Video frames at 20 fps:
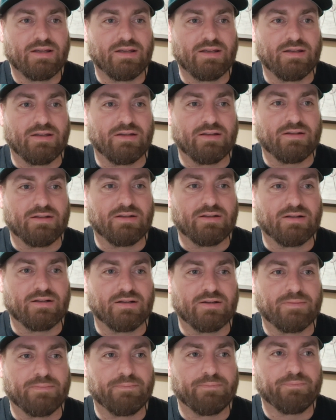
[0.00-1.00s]
And
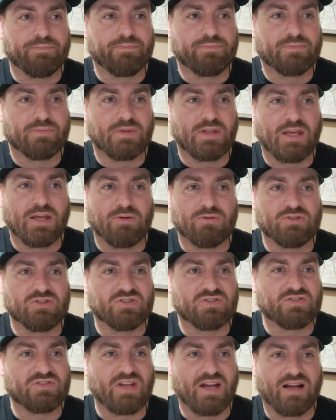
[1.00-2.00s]
uh, he was
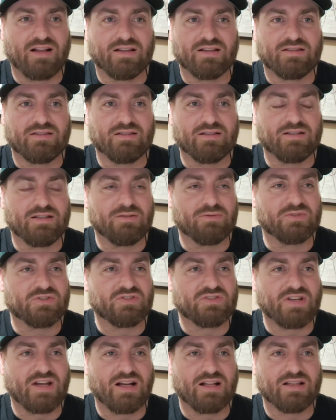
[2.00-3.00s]
just talented. He
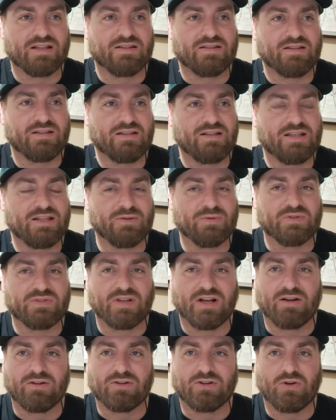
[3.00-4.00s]
was talented. He was
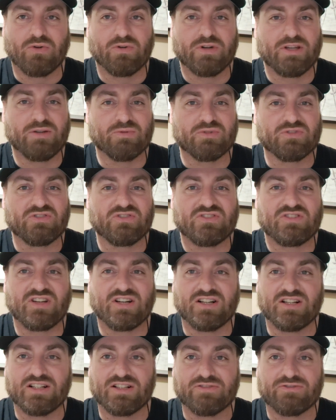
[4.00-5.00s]
outgoing. He was
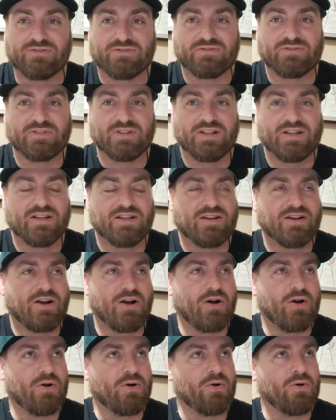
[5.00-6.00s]
tough.
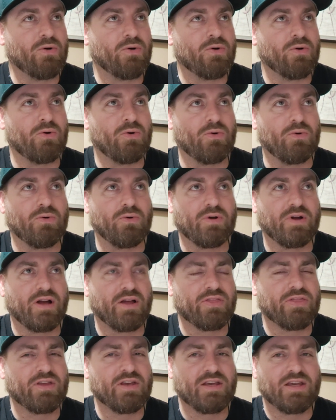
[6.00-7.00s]
Oh,
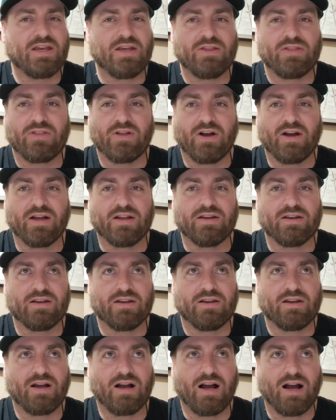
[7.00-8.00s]
I think he thought
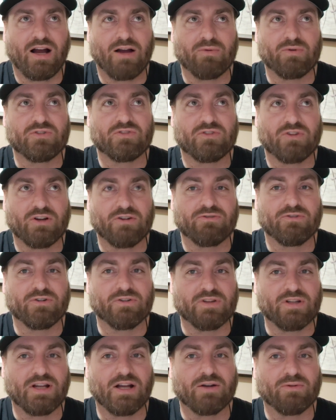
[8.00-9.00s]
I was tougher
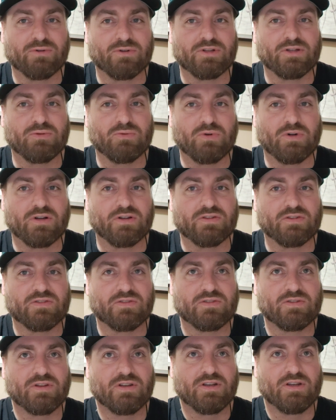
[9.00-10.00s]
than I really
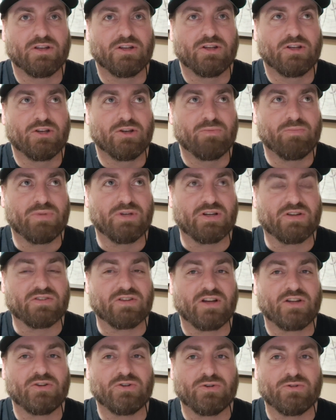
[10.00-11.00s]
was. Because
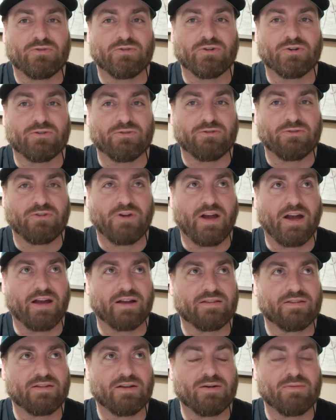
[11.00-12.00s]
I knew for a
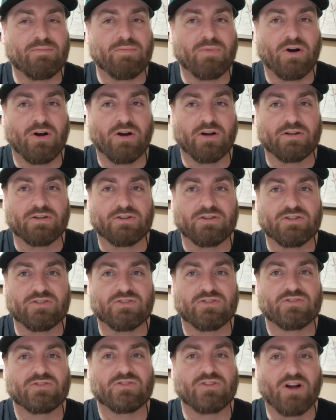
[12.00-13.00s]
fact Ammon could
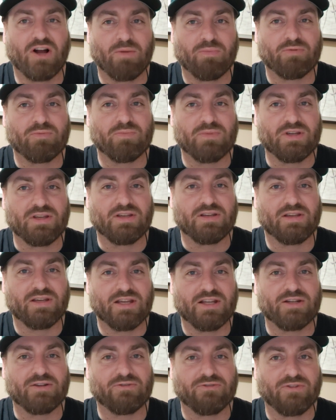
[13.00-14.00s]
stomp me
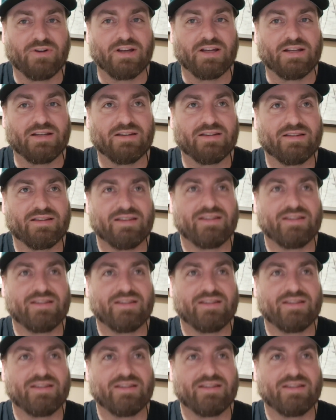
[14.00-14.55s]
in a fight.